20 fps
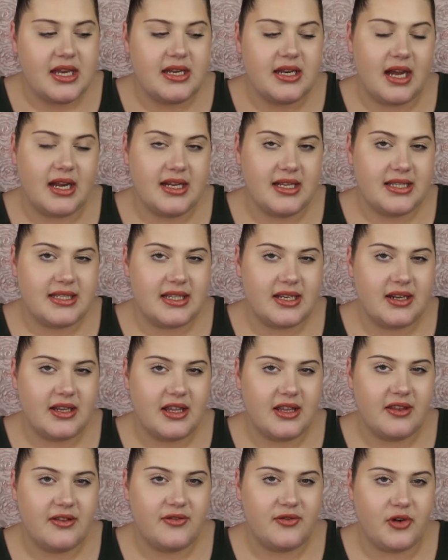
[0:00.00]
not
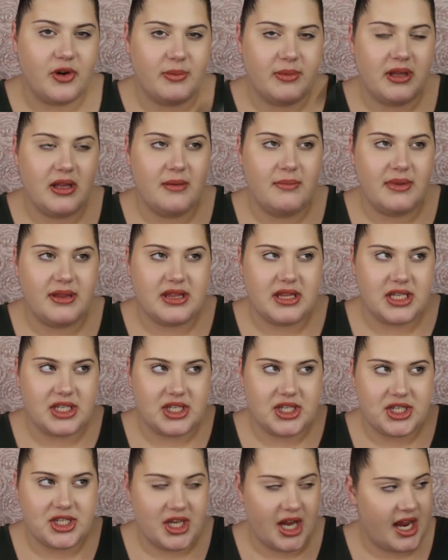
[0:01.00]
necessarily the formula, but the
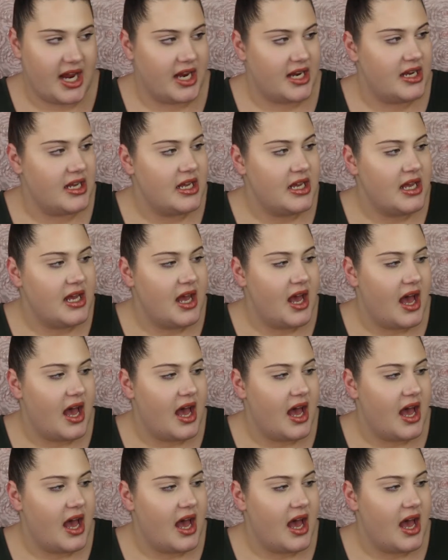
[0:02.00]
shade